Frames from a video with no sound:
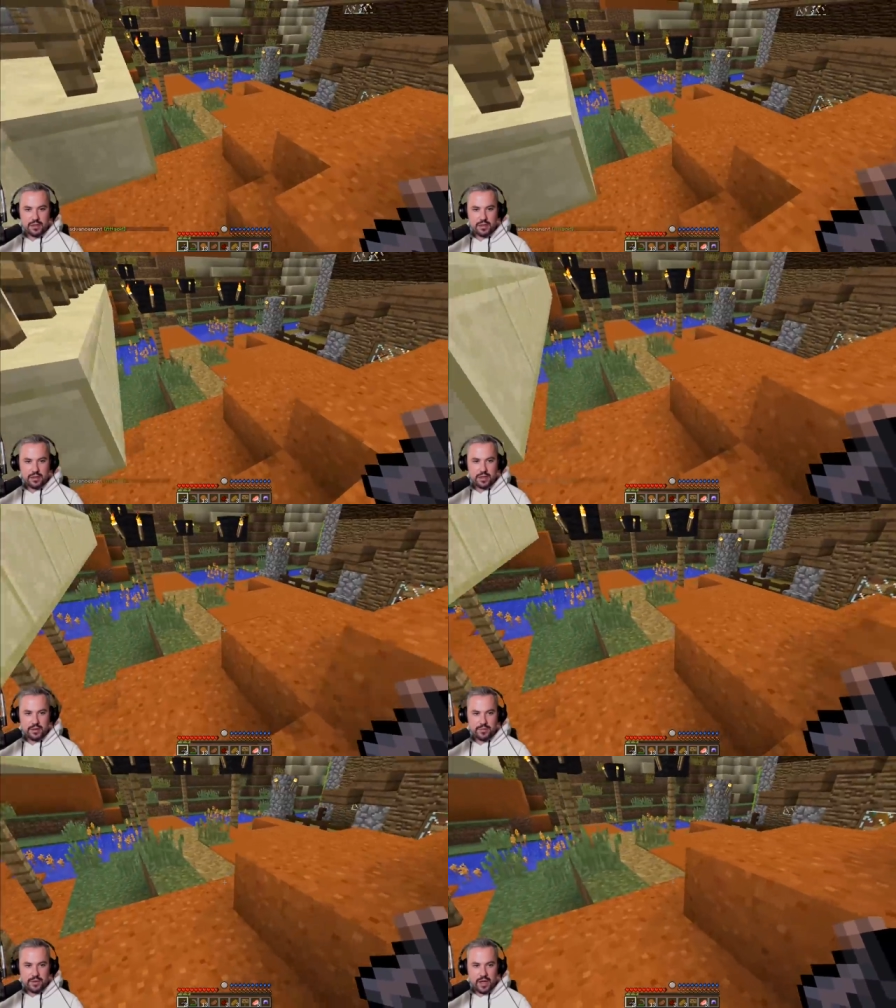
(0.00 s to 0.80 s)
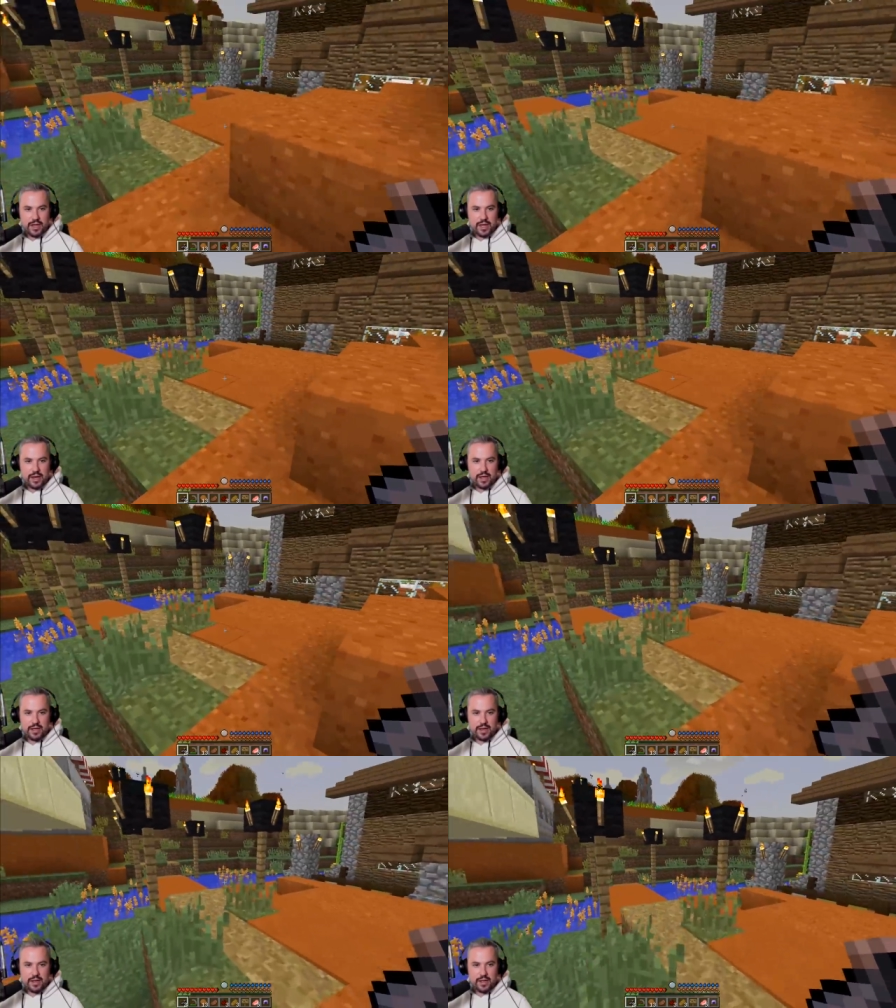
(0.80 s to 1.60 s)
Okay. No, I, I got to, it. I
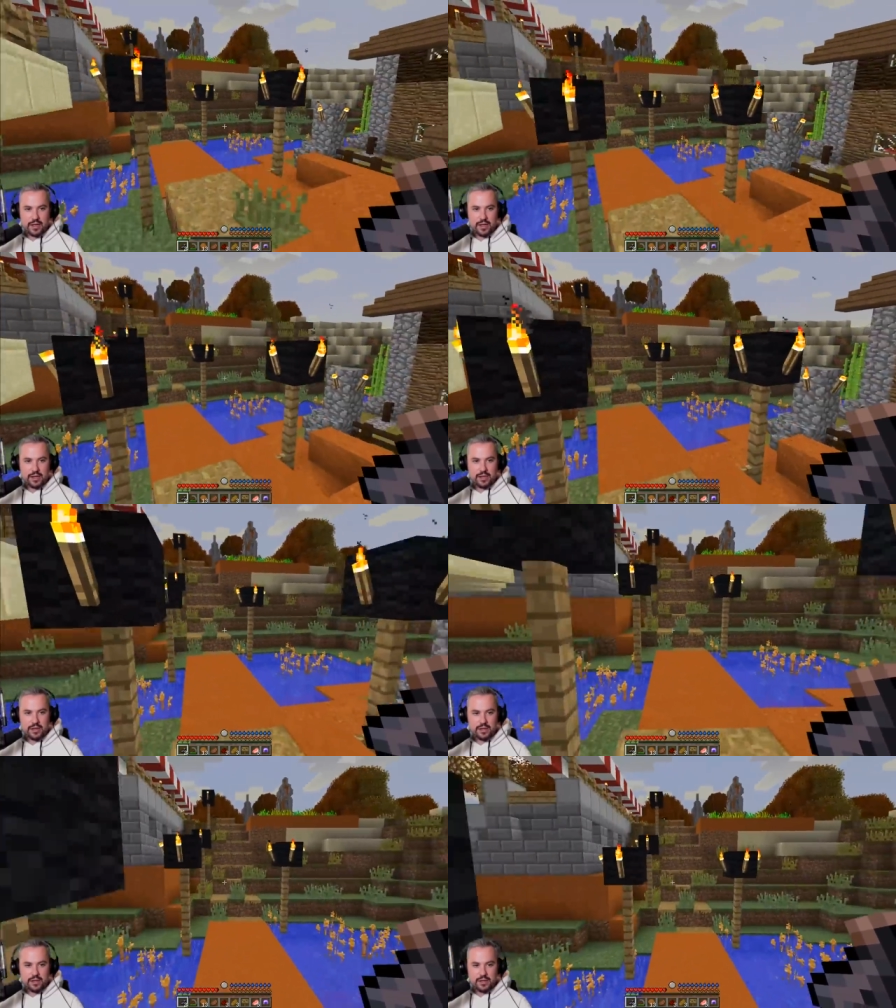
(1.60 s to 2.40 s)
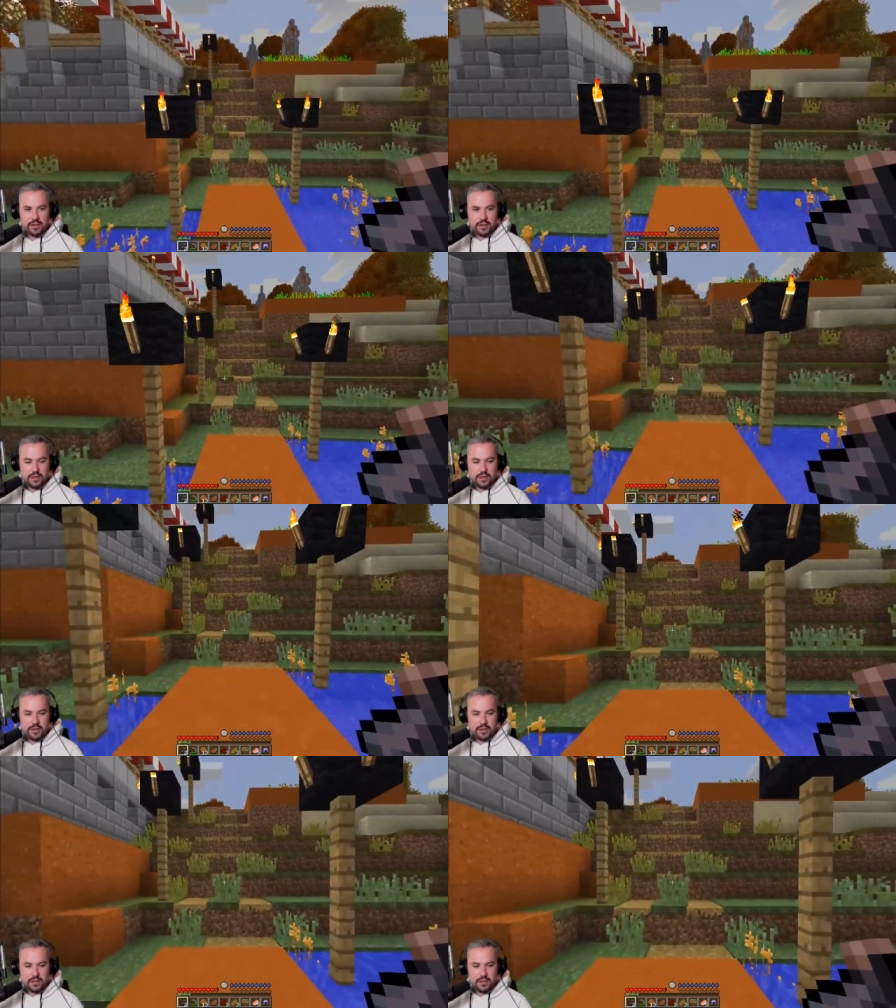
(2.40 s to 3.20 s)
got I, it. I got it. I need to do another little
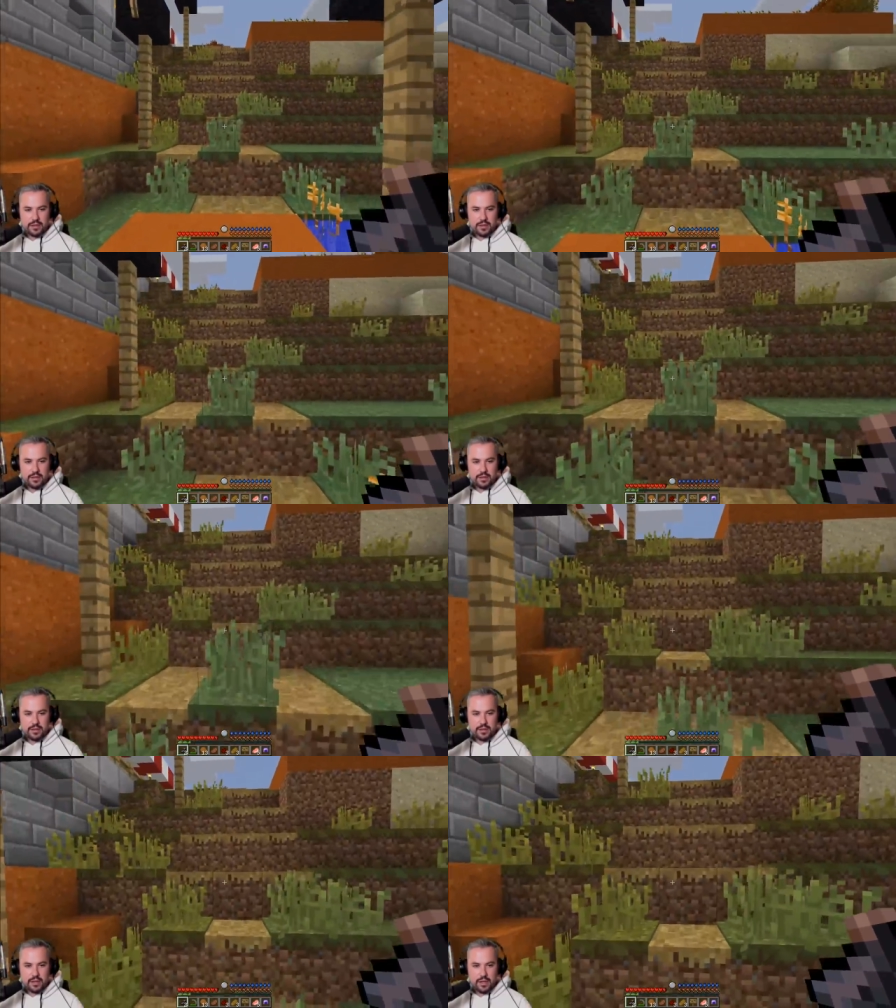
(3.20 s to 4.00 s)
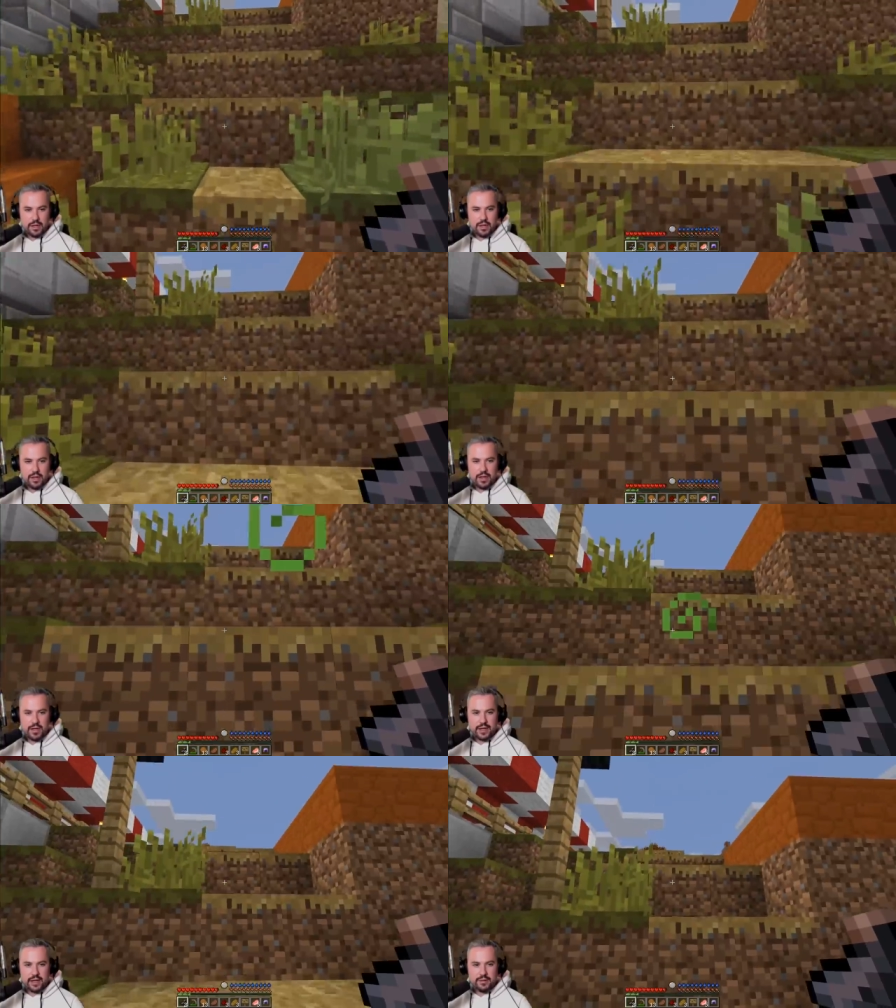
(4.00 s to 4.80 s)
run if it wants to get all your stuff.
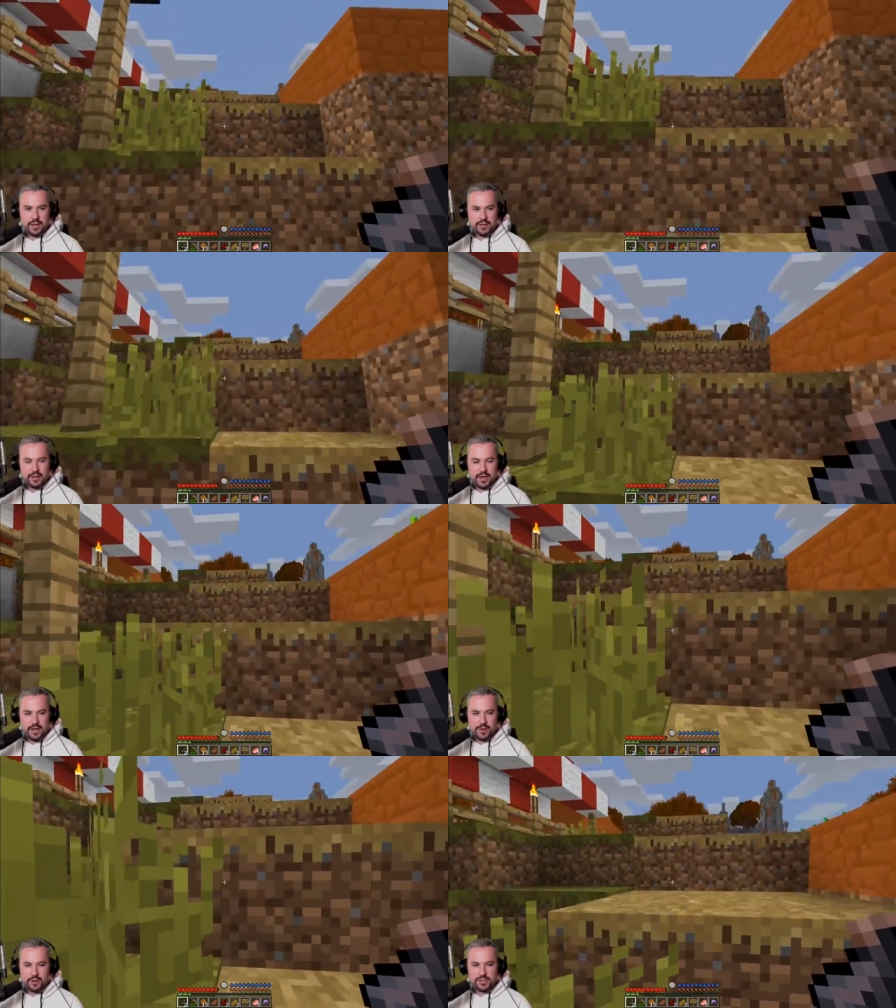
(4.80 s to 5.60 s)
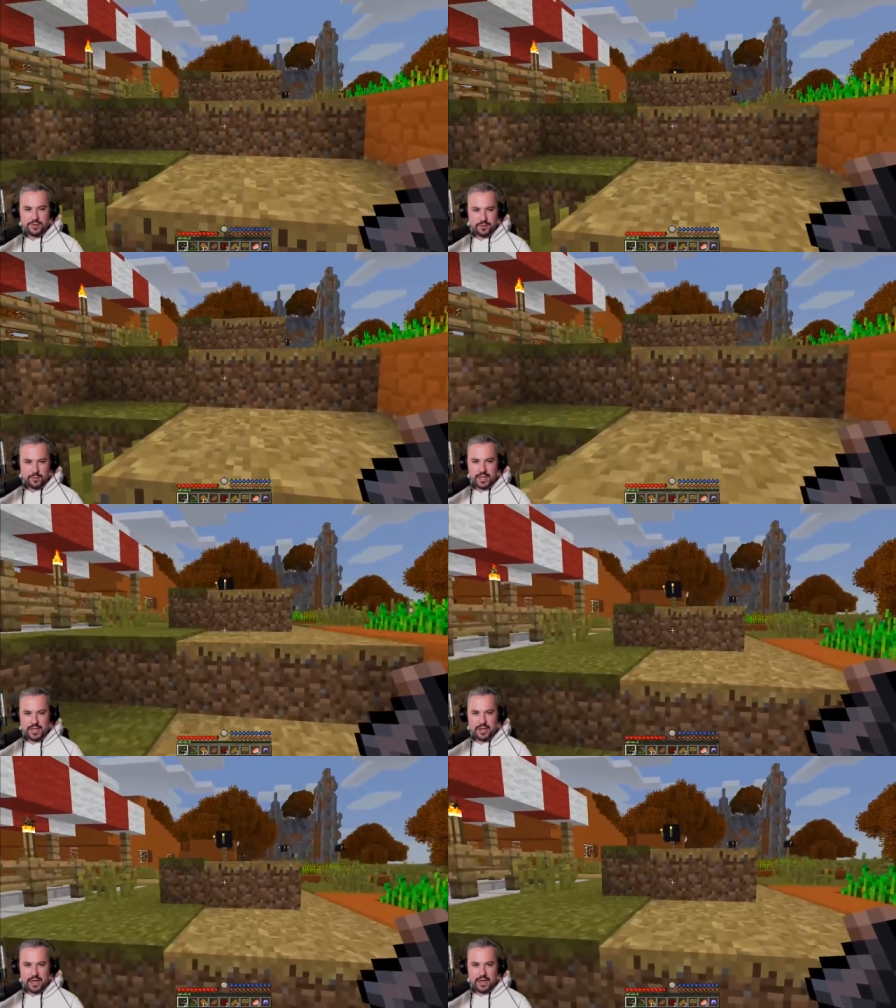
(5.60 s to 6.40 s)
I got. I think I got most of it. We
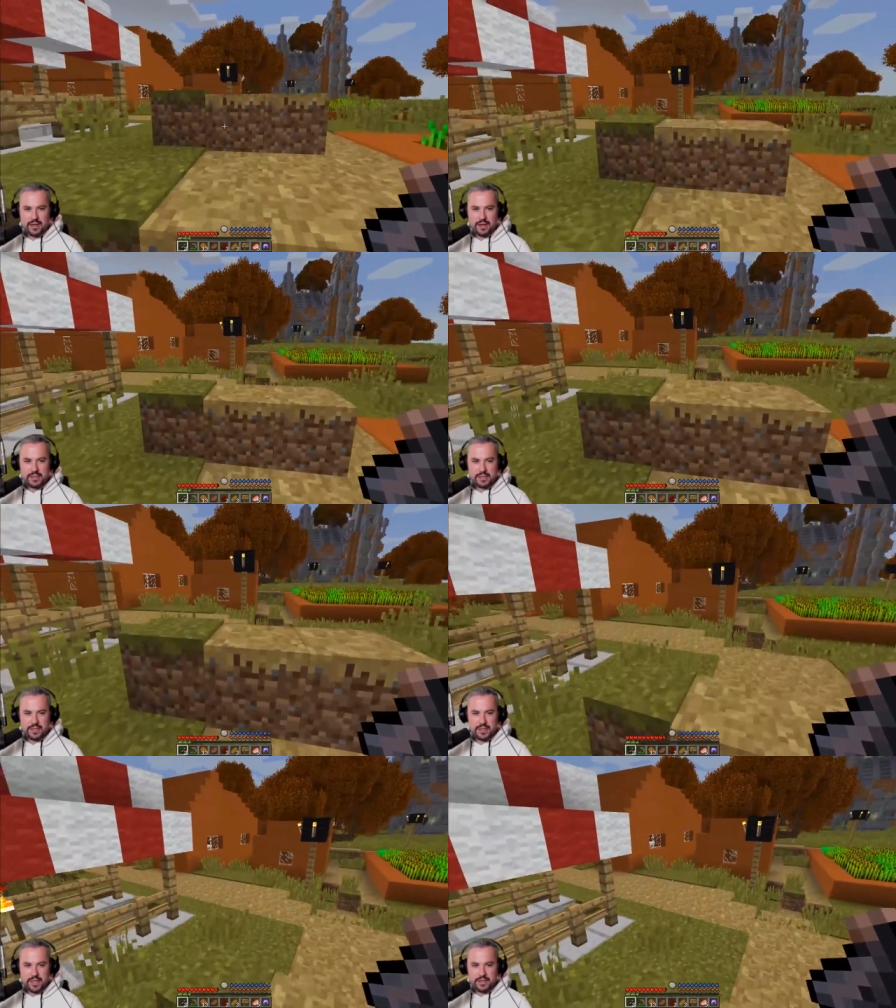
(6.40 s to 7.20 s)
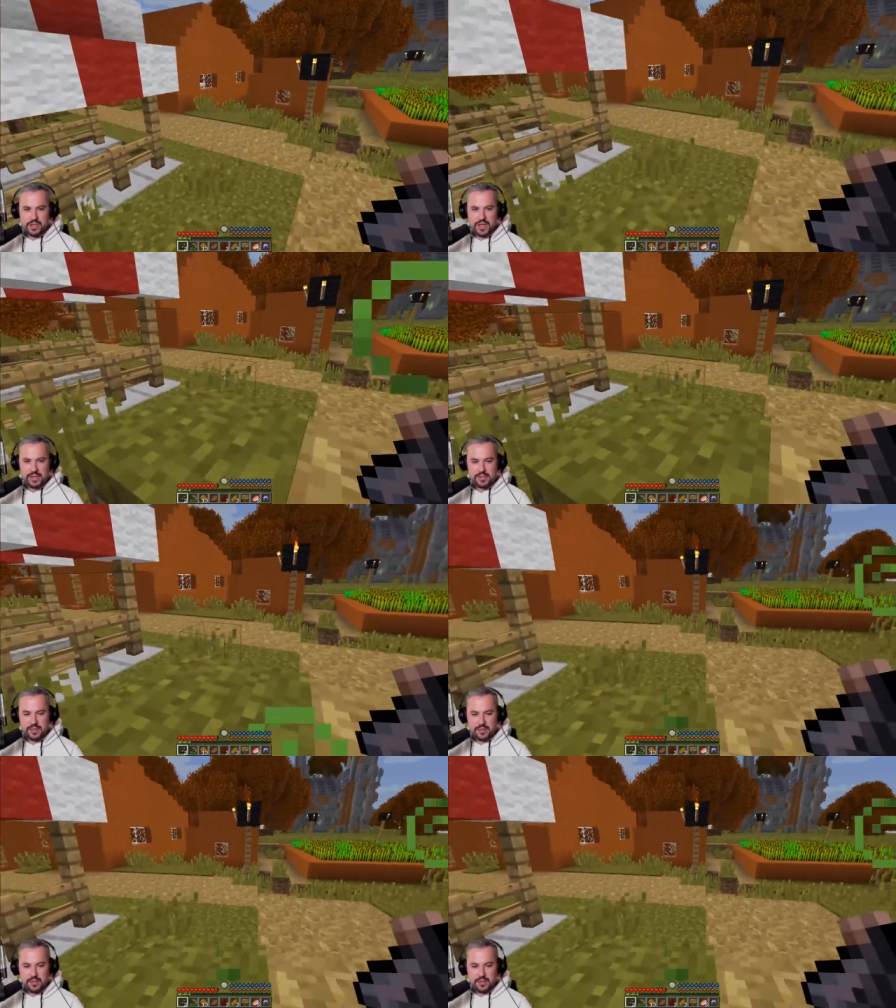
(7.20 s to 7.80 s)
can. Uh, let's hit the chest.